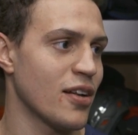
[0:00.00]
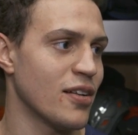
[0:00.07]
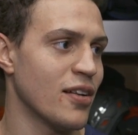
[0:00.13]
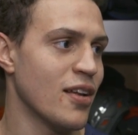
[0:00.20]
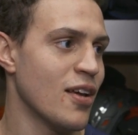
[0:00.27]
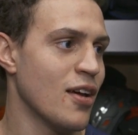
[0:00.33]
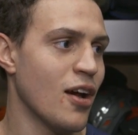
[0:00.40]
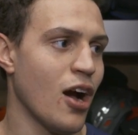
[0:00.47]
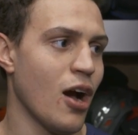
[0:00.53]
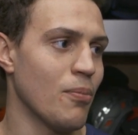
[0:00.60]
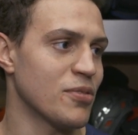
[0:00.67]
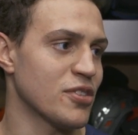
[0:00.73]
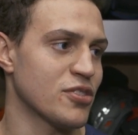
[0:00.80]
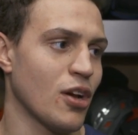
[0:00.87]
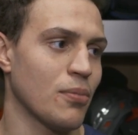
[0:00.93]
and
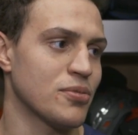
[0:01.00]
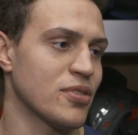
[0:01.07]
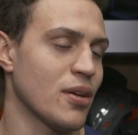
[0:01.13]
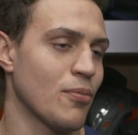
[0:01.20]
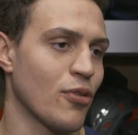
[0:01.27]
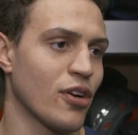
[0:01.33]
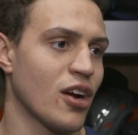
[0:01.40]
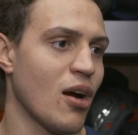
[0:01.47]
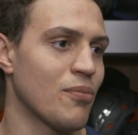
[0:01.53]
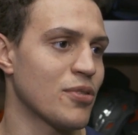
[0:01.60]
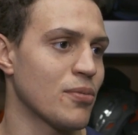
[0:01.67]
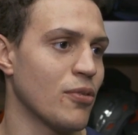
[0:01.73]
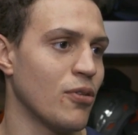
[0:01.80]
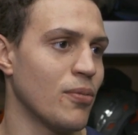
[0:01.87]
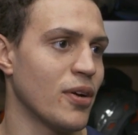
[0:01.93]
just helps you get more
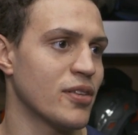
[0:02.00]
comfortable.